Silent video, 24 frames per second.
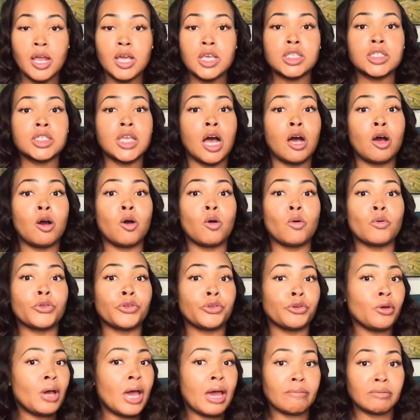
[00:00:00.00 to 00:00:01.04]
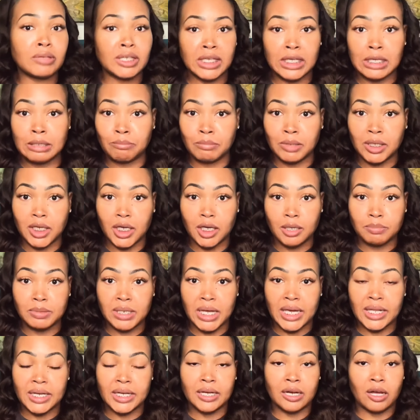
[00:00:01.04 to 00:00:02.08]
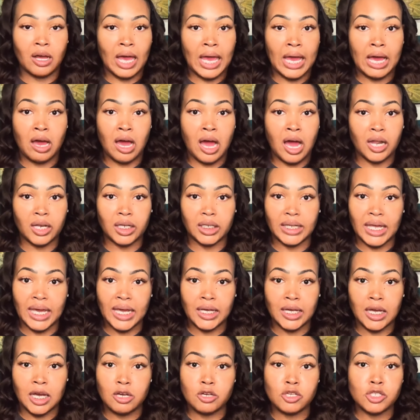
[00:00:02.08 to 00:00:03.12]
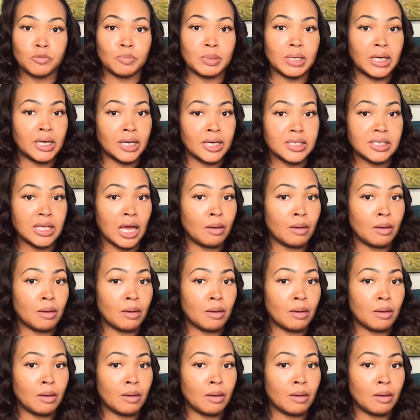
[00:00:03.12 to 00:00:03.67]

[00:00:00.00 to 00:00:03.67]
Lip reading: So you'll have to keep me updated on how all of that goes because